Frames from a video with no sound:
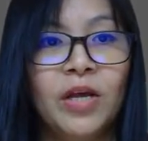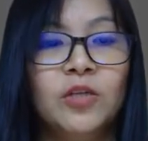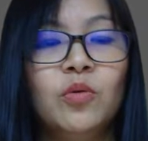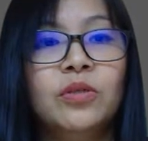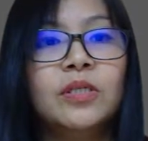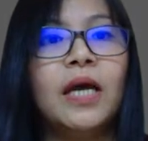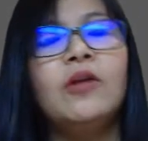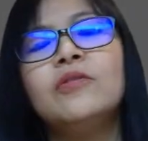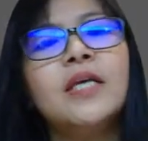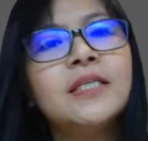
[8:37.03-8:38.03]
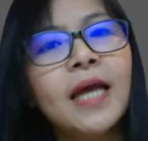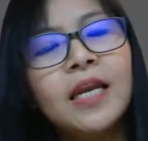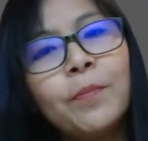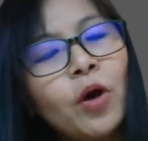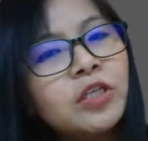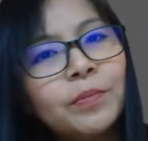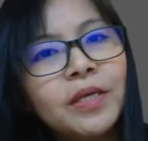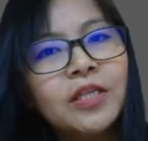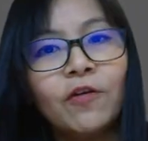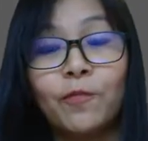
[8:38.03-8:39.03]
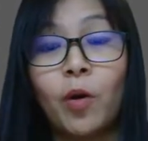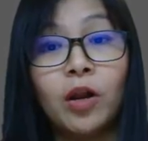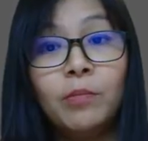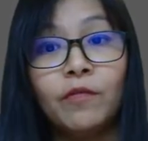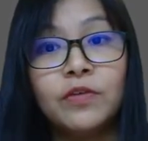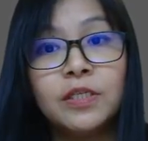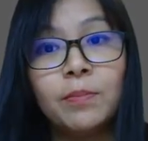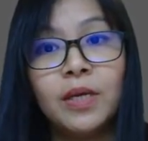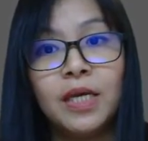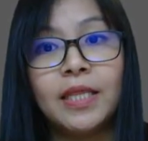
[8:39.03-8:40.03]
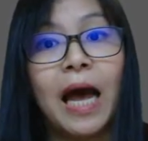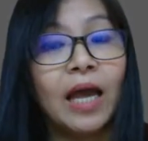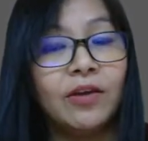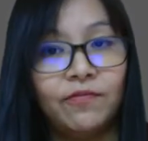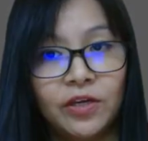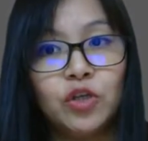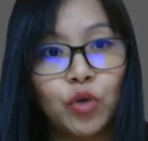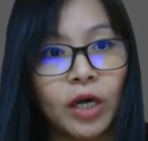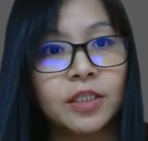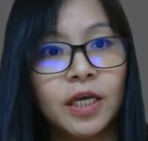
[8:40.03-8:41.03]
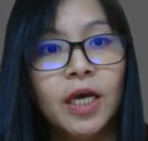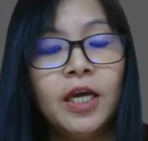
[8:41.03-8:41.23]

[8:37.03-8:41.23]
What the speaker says: So, hi doctor, is there any possibility of polymorphism in IV drugs?